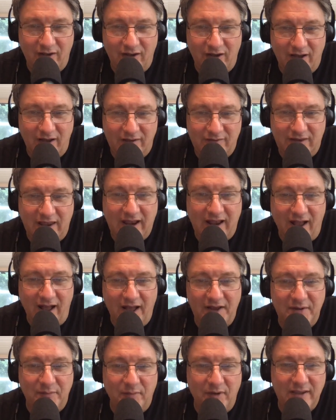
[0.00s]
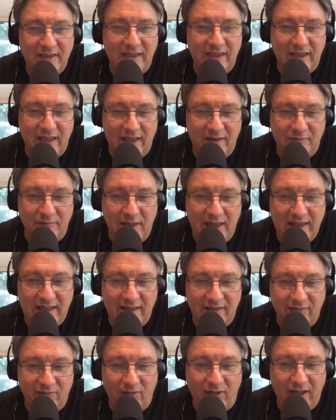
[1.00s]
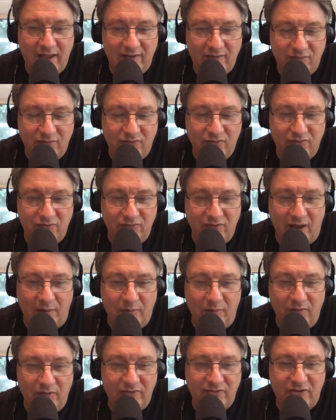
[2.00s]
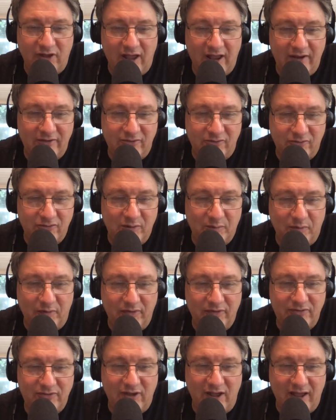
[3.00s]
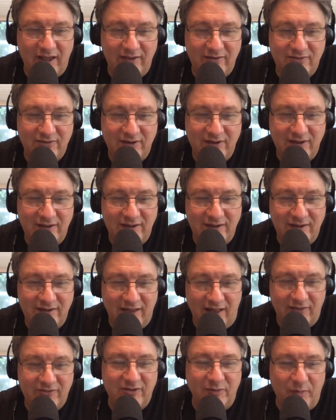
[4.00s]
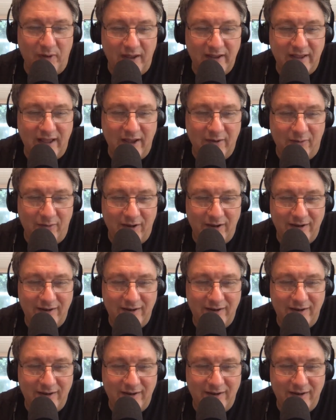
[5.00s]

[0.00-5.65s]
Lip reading: take a Honda Monkey and make it like double the size or triple the size. That's the bike I want.